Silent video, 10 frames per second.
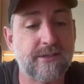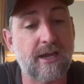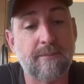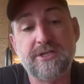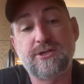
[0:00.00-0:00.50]

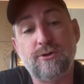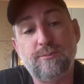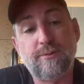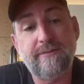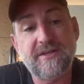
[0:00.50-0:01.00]
company's called
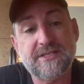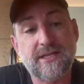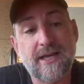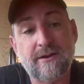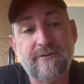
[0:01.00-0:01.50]

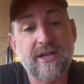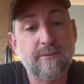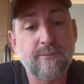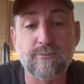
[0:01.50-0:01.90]
previously unavailable.